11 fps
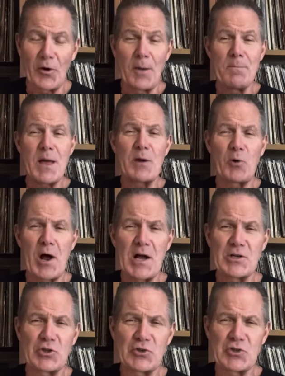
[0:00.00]
I met
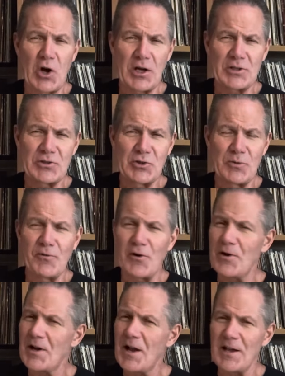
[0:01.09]
Roger, talked to him,
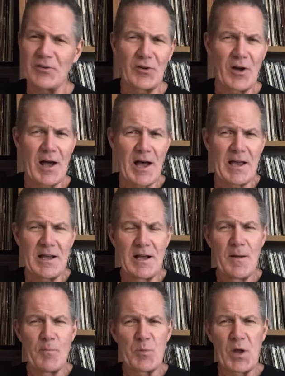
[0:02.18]
very nice guy.
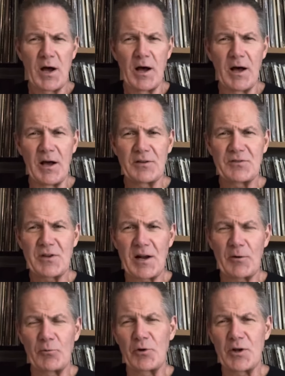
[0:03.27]
Uh, it's got a
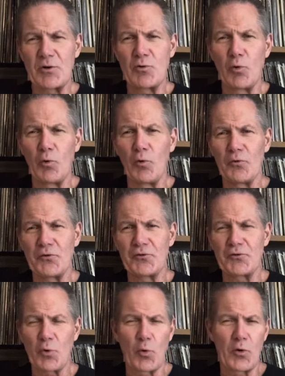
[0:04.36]
really cool
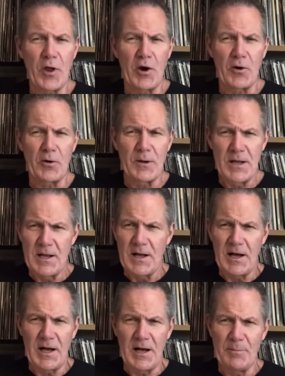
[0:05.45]
store there.
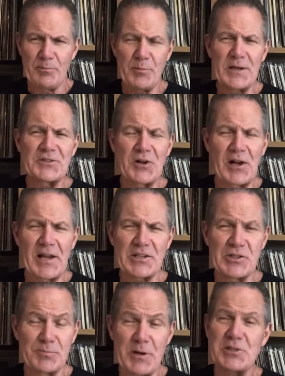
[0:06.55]
Uh, big selection,
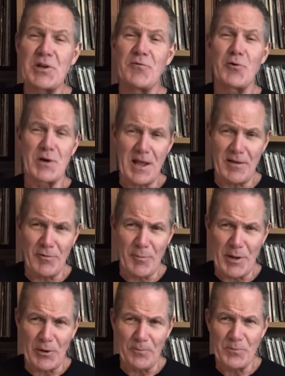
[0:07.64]
especially if you're into heavy
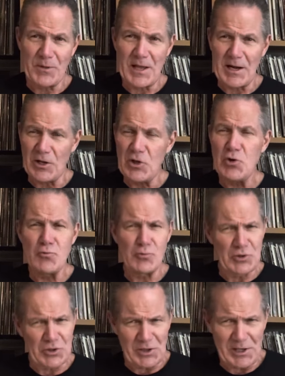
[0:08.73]
metal. Got a
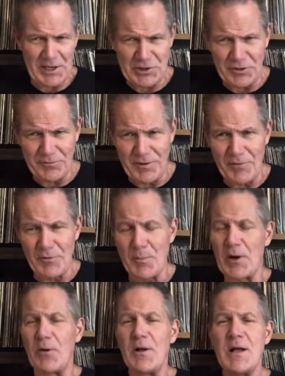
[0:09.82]
huge selection of heavy
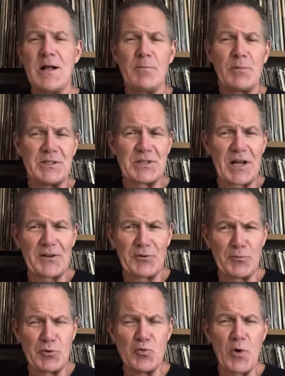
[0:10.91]
metal, but he's got some
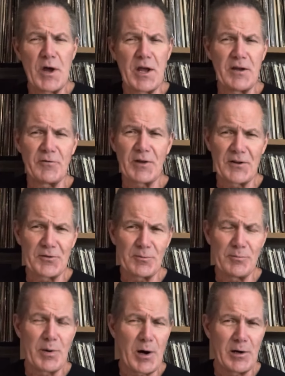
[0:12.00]
new wave, got some
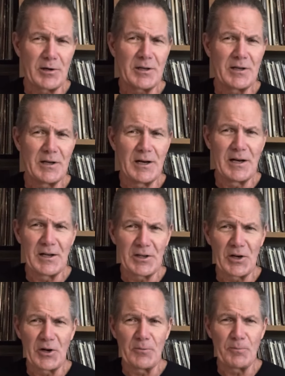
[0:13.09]
punk, uh, you
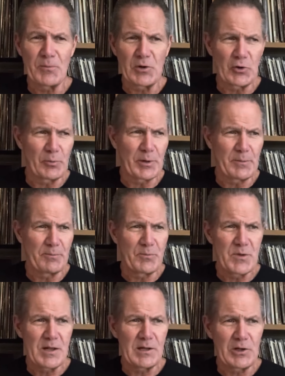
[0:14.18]
know, a little bit, of,
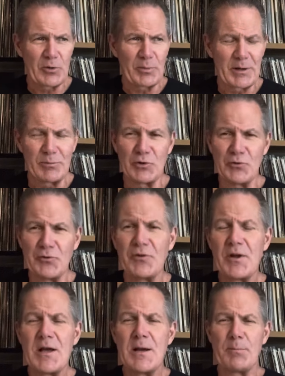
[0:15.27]
a little bit of blues
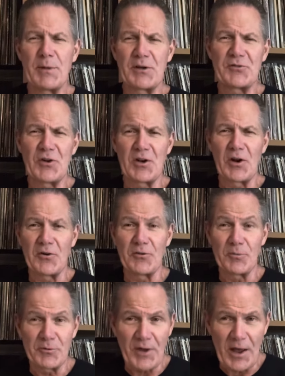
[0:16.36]
mixed in there,
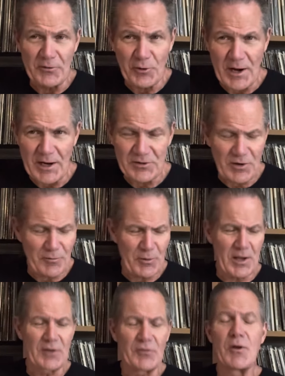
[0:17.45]
some soundtracks, different
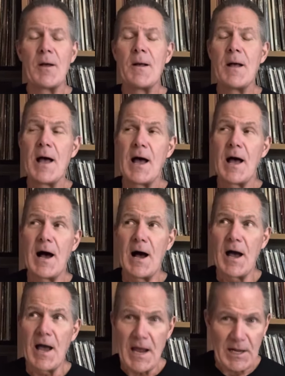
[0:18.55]
things.
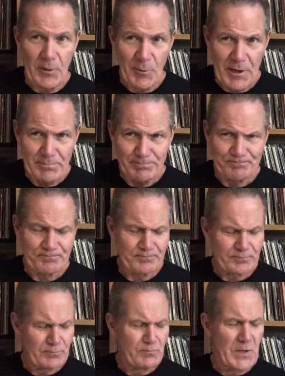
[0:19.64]
Anyway,
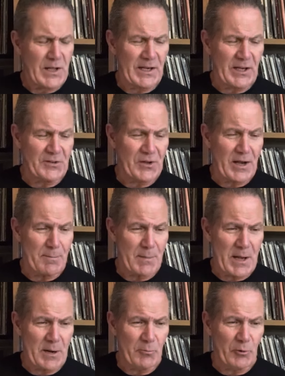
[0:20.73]
like I said,
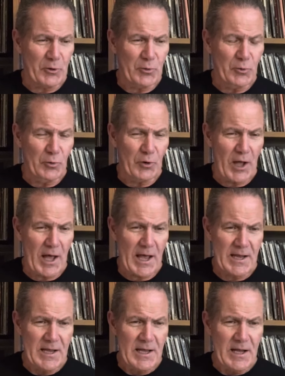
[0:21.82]
met him, really cool guy.